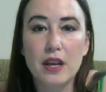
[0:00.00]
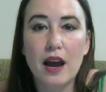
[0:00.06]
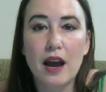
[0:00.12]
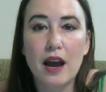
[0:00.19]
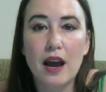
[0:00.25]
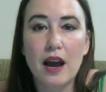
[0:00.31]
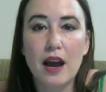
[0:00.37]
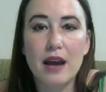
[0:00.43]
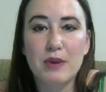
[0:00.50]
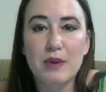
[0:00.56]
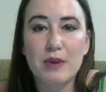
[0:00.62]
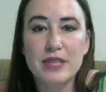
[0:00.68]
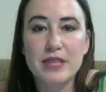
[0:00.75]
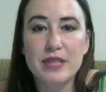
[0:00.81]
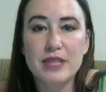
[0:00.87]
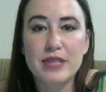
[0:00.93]
my
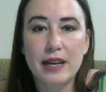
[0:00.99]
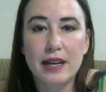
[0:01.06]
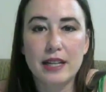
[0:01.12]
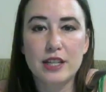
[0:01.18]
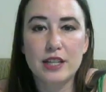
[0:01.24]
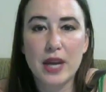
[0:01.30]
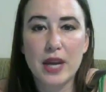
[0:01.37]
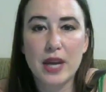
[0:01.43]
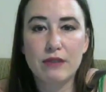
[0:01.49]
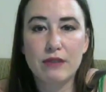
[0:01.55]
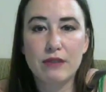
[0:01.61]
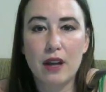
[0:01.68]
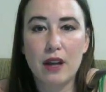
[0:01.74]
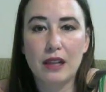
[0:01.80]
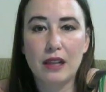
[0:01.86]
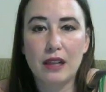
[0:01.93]
website, I do have
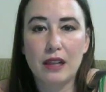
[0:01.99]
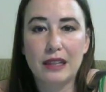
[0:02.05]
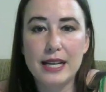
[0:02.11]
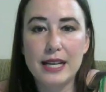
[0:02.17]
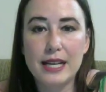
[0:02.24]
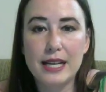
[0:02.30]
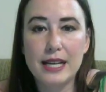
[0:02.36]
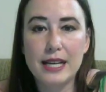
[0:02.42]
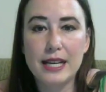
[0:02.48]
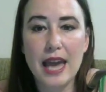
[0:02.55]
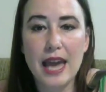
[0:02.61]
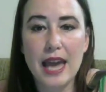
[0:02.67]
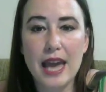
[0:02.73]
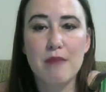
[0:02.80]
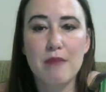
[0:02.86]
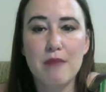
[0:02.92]
a leagues
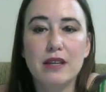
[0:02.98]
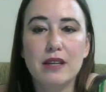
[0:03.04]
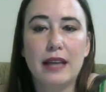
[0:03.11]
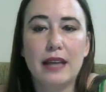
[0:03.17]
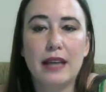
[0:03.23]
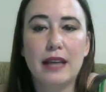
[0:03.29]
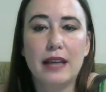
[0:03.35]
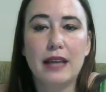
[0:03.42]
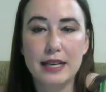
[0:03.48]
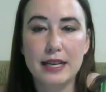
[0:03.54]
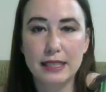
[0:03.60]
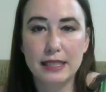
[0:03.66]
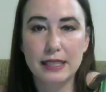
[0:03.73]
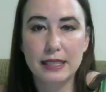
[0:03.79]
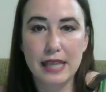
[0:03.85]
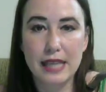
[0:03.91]
tab, and that
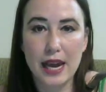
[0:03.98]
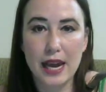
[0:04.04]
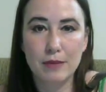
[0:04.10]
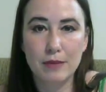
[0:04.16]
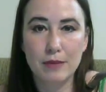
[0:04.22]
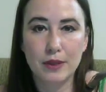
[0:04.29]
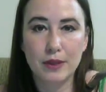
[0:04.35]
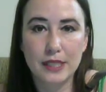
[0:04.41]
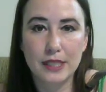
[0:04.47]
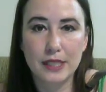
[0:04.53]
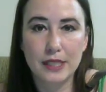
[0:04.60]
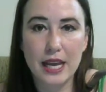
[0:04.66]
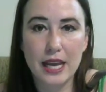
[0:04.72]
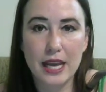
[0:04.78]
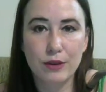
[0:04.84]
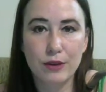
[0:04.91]
leagues tab will
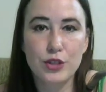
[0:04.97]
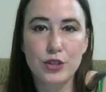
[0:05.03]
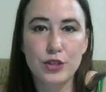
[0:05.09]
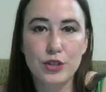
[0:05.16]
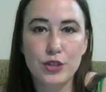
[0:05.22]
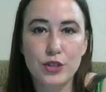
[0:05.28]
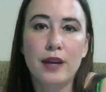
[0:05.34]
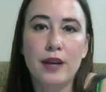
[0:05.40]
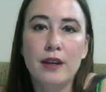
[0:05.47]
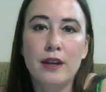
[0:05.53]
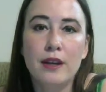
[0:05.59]
take you to join